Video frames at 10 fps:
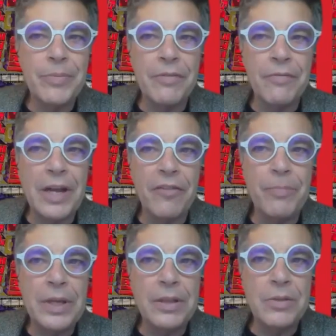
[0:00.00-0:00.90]

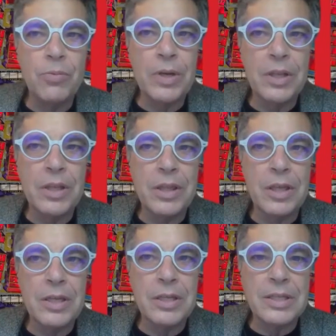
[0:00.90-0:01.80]
involvement with
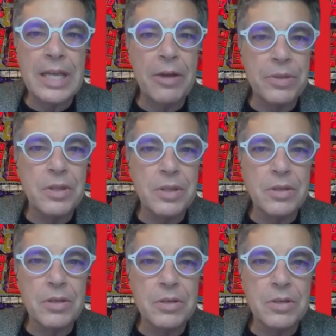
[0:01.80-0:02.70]
South
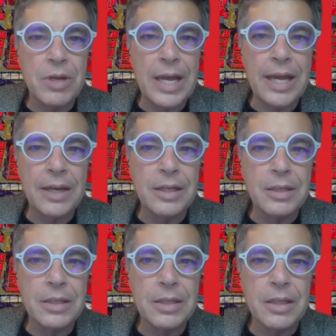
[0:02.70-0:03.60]
Sudan
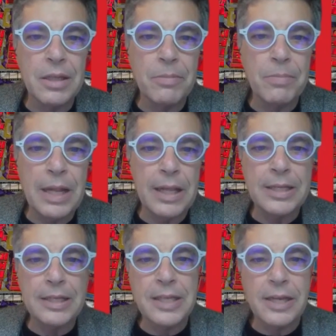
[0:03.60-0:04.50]
and the
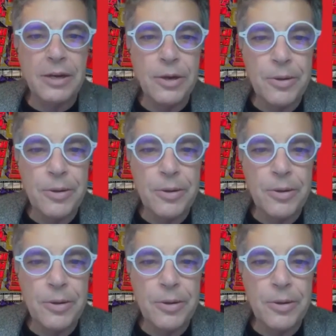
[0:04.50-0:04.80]
politics there?